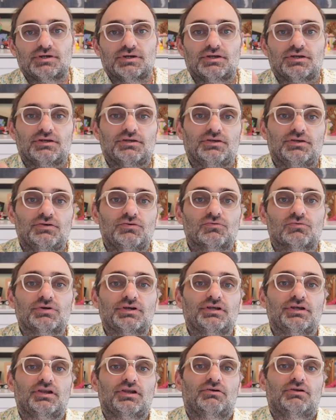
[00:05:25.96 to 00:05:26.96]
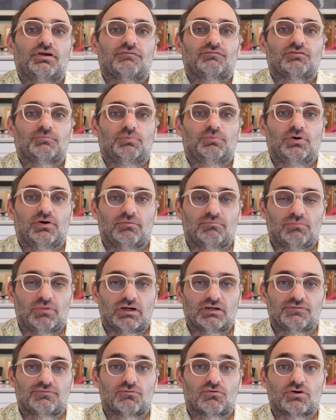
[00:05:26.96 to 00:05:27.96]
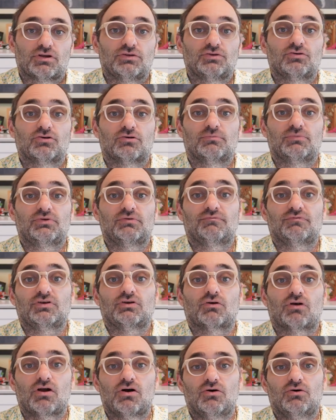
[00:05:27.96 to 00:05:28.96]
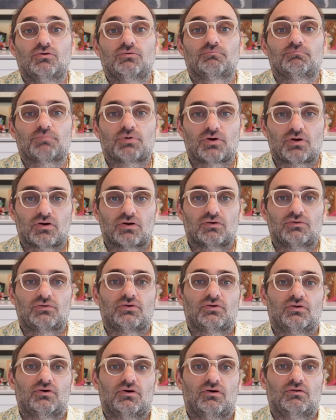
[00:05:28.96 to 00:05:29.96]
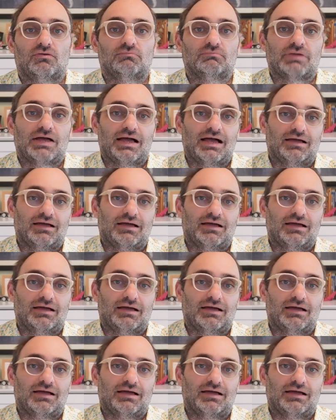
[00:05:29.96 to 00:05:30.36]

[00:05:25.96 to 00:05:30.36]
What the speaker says: you really don't have to put much forward in terms of your own personal